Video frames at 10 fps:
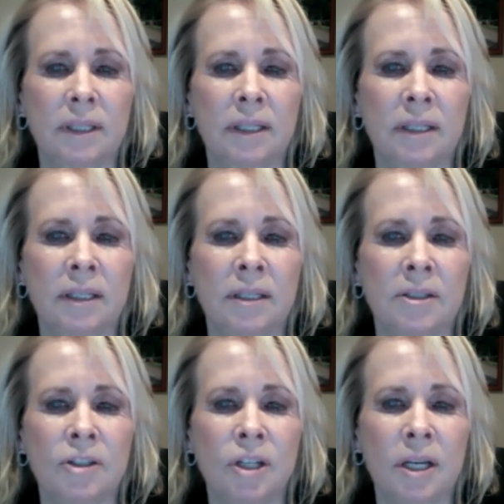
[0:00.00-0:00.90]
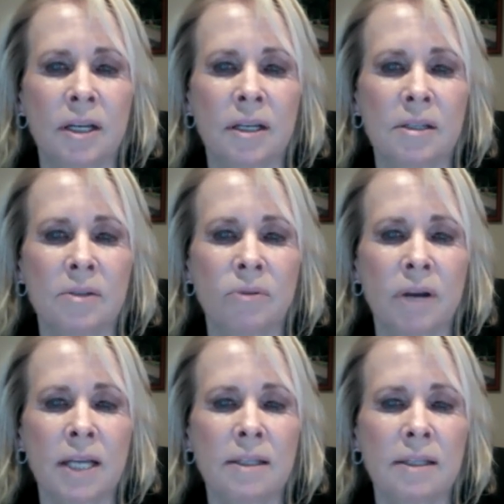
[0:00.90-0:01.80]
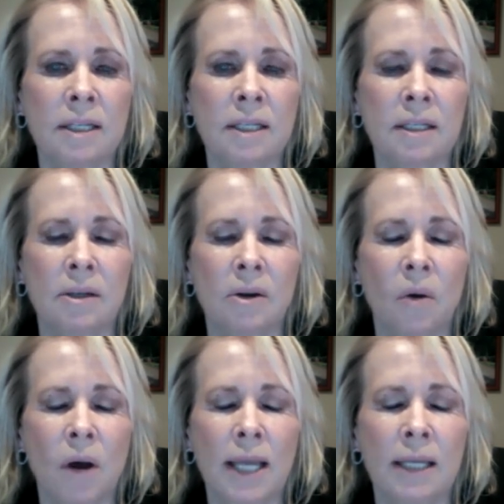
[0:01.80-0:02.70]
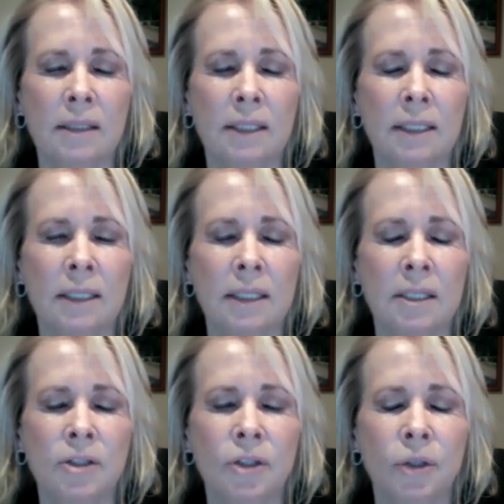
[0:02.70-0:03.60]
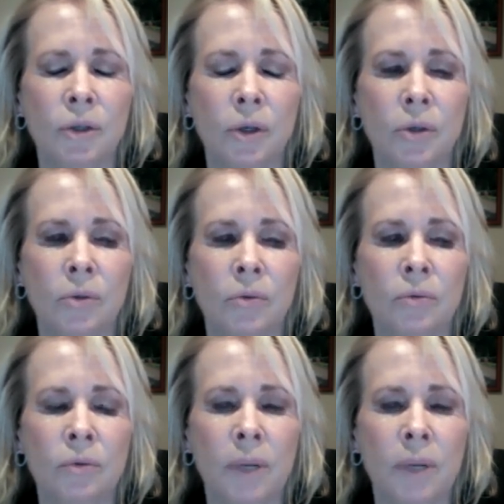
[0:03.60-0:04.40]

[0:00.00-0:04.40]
And just resting quietly in your own